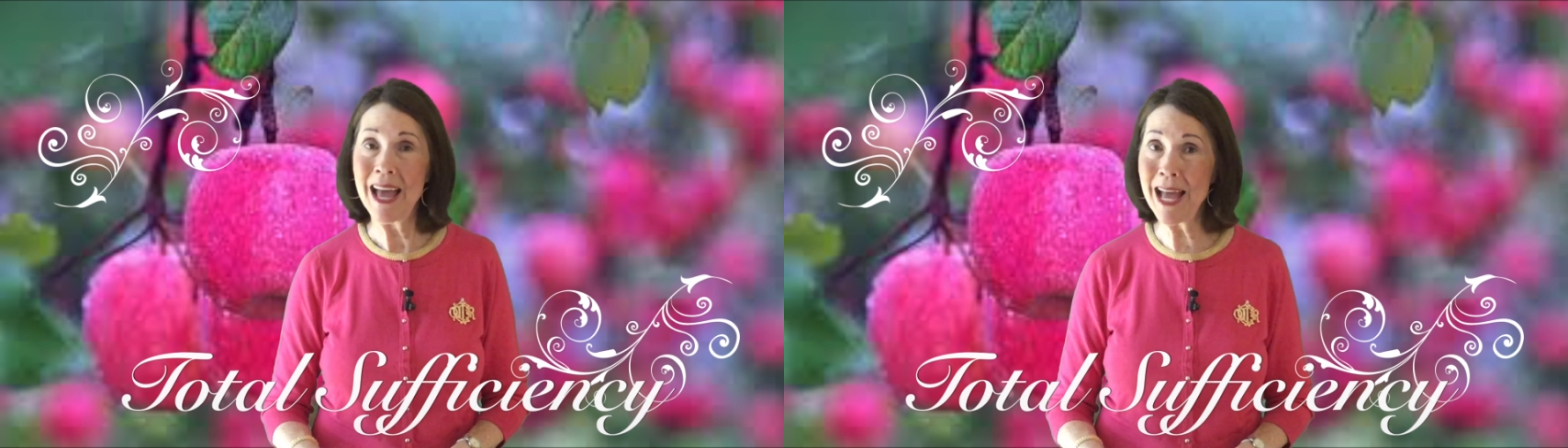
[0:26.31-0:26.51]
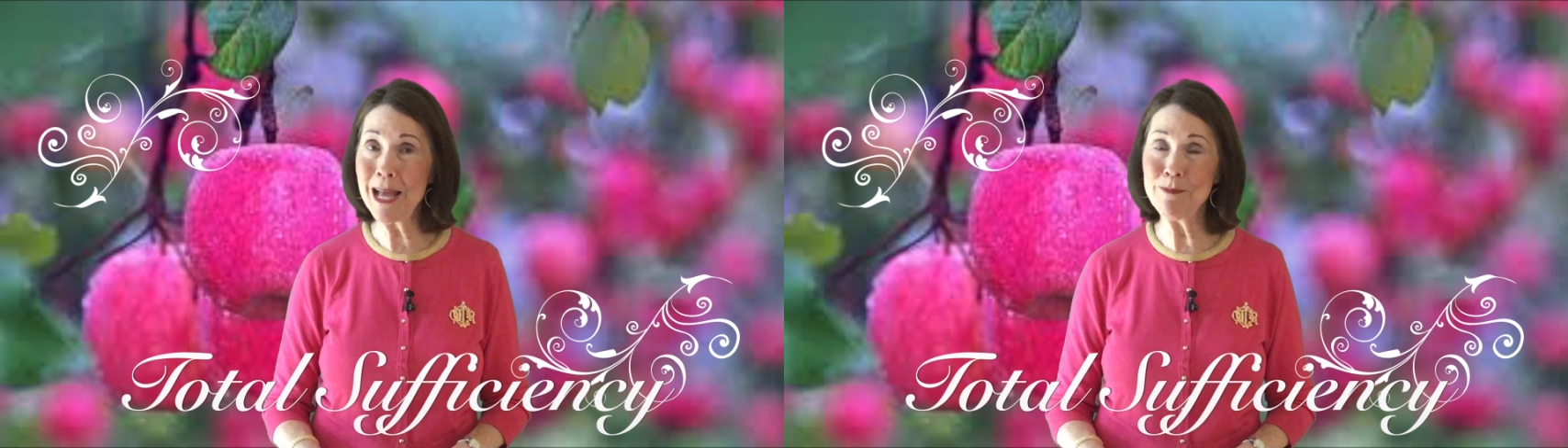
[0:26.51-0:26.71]

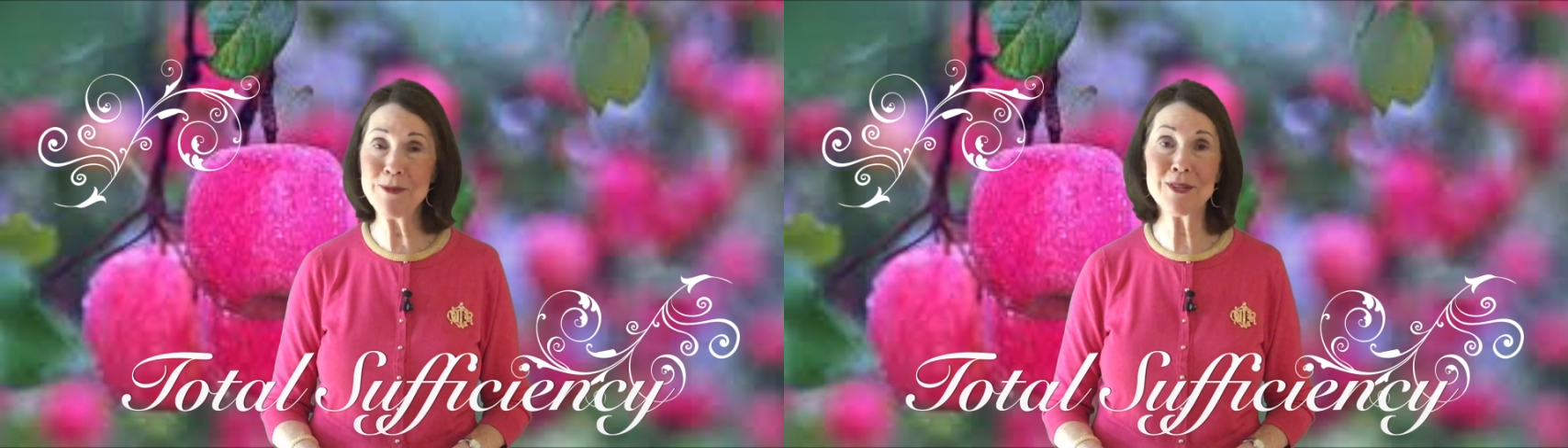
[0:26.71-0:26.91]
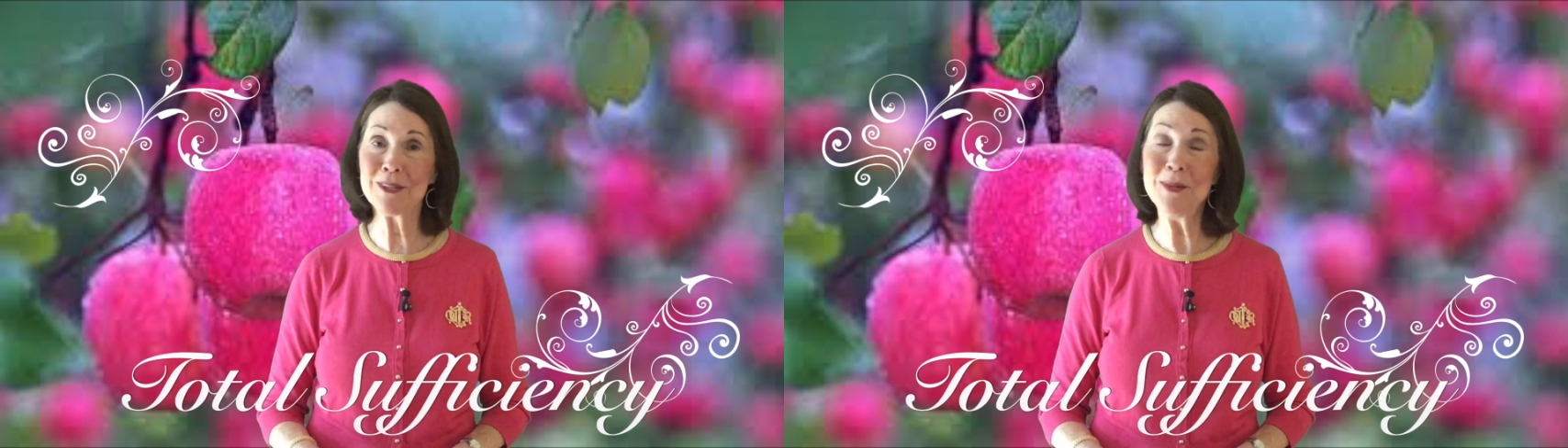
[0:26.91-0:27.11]

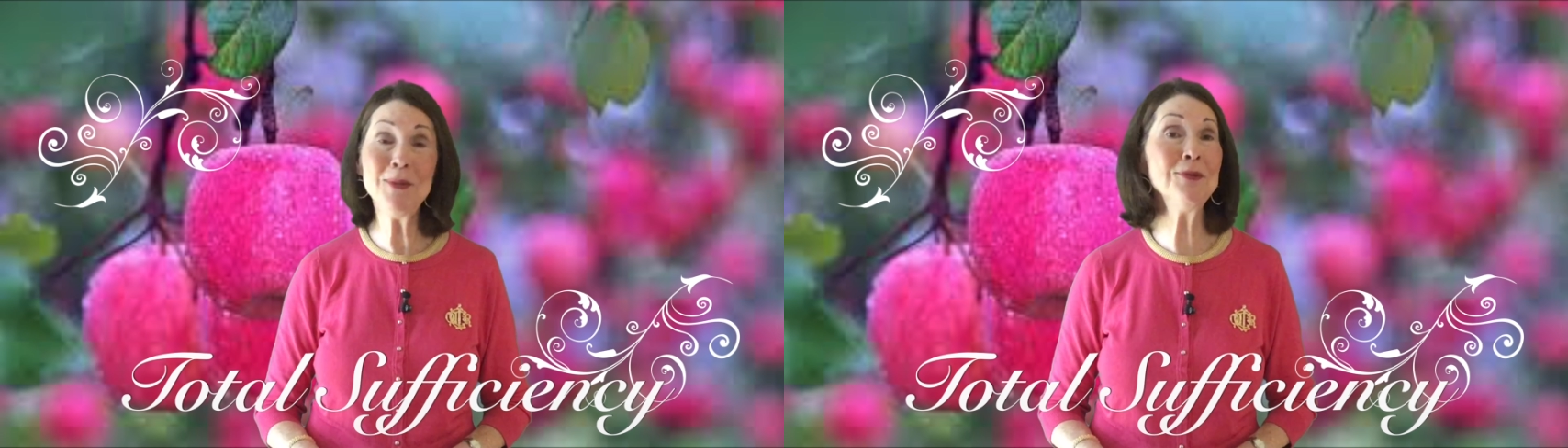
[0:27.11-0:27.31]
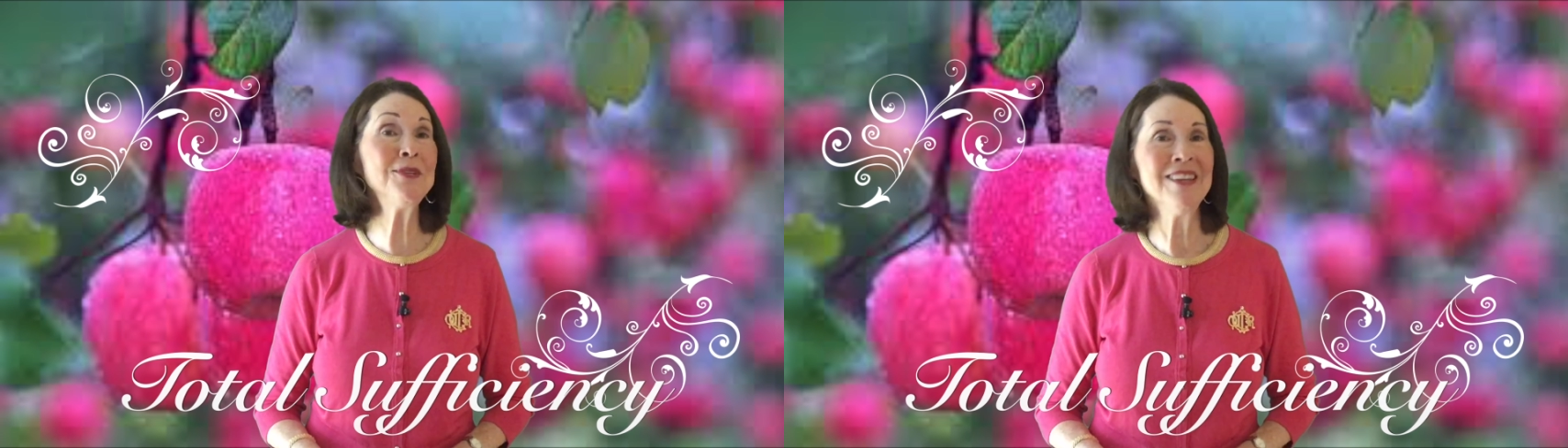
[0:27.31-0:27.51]

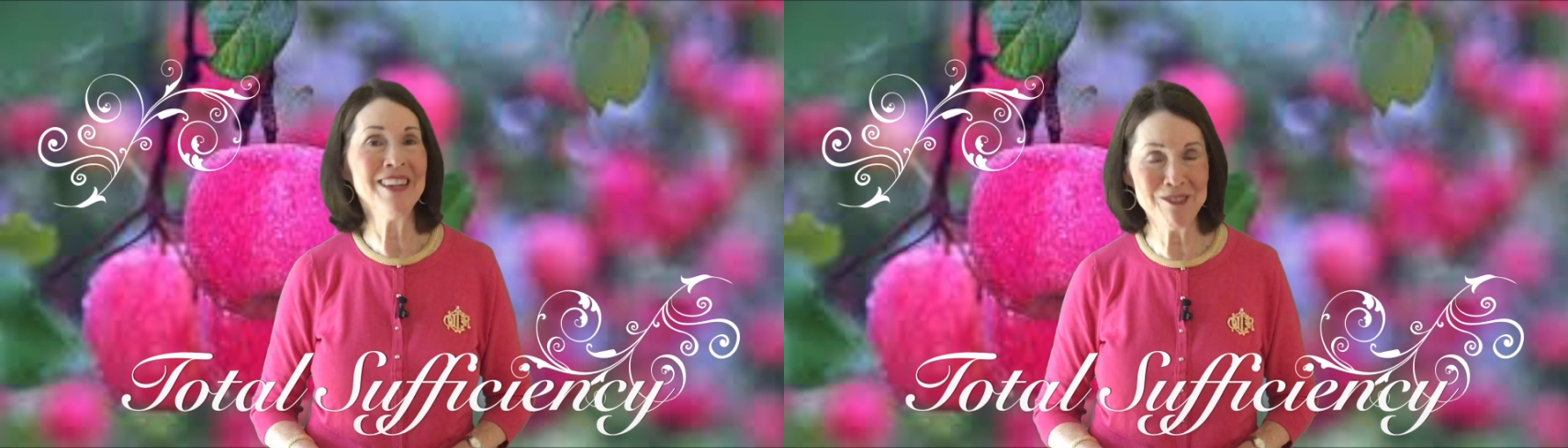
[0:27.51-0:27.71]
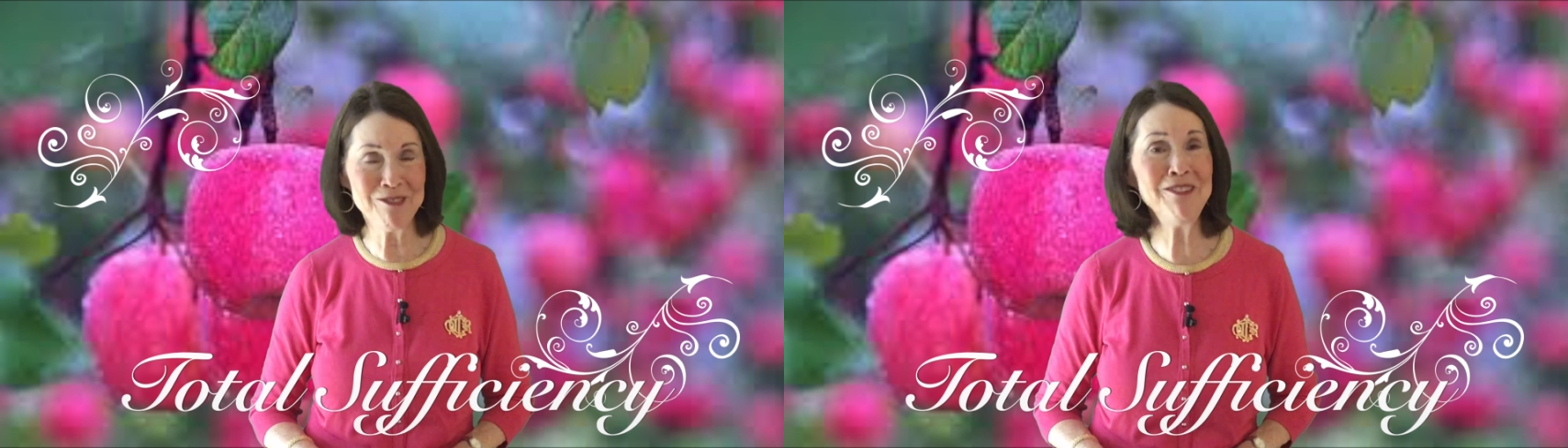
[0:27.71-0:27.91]
Absolute
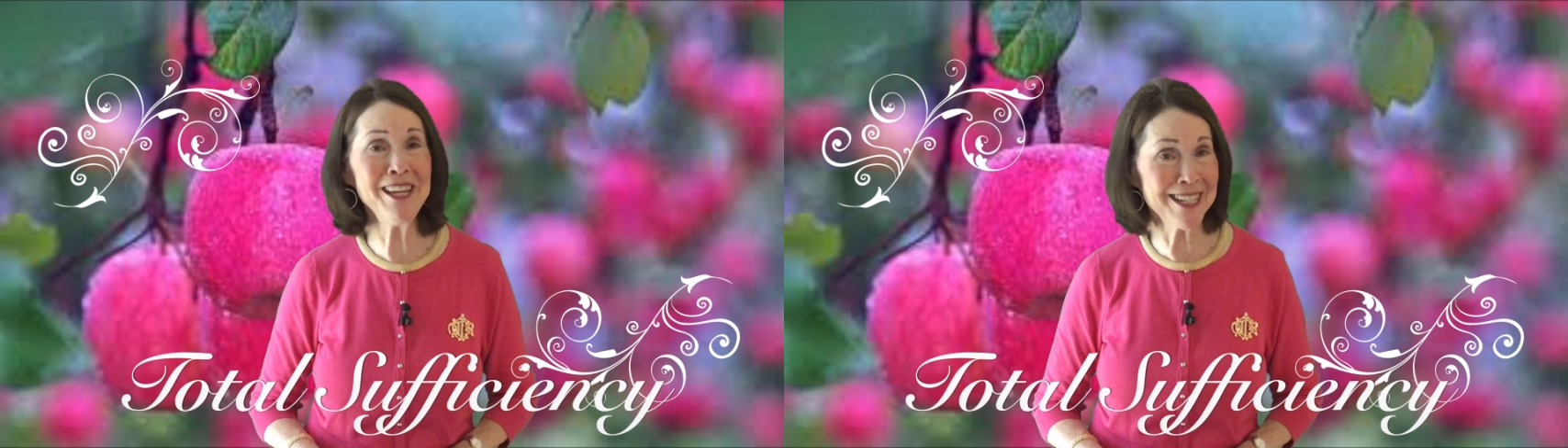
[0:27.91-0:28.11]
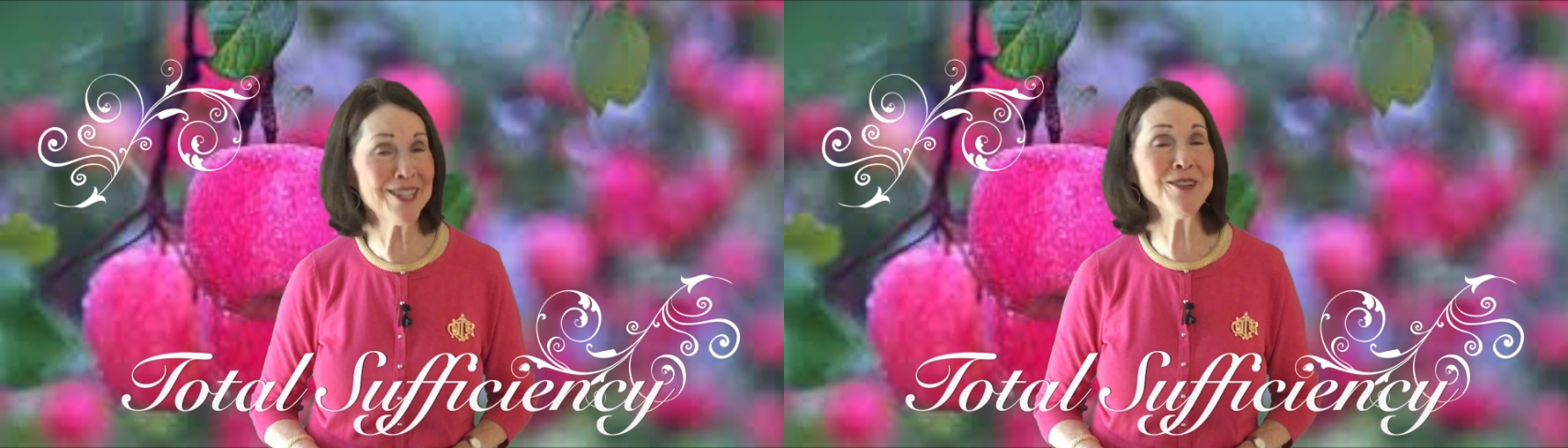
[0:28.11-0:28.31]

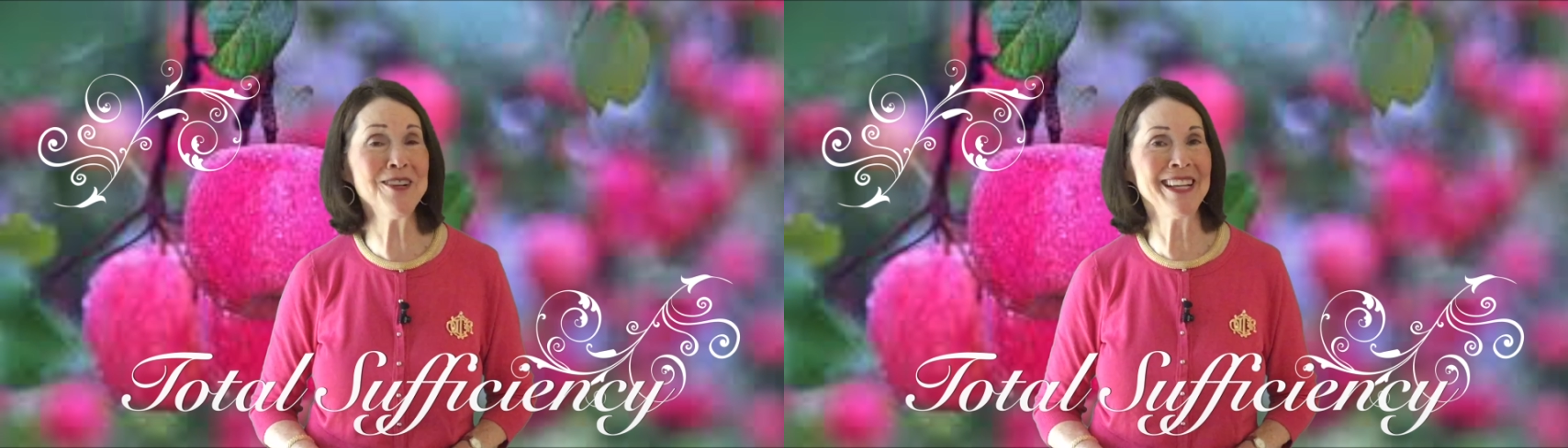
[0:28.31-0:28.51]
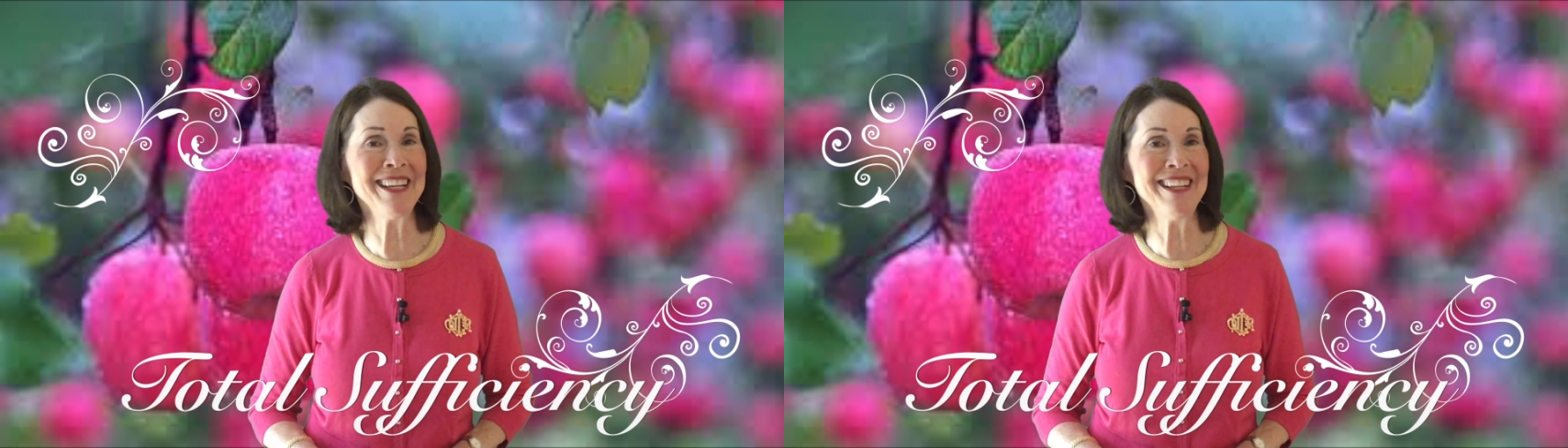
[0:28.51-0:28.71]

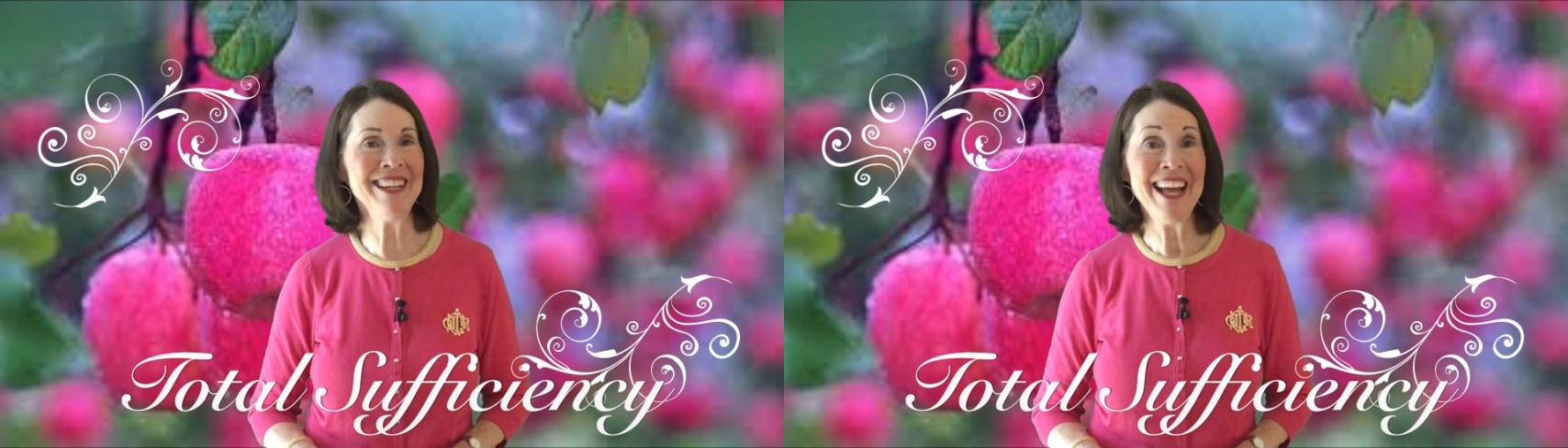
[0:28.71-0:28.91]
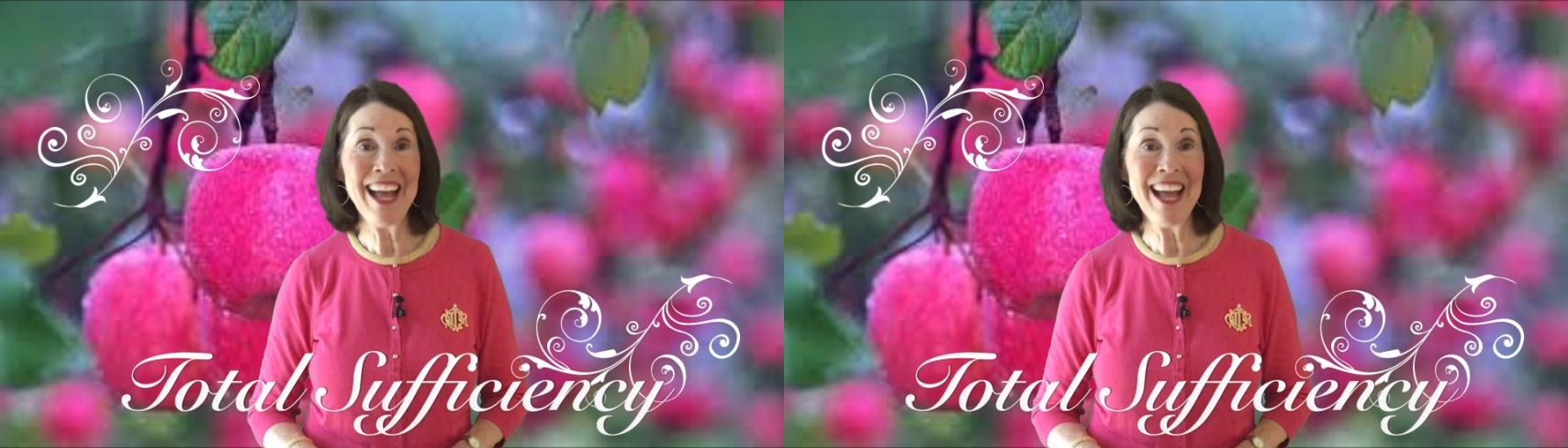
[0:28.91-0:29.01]
Victory,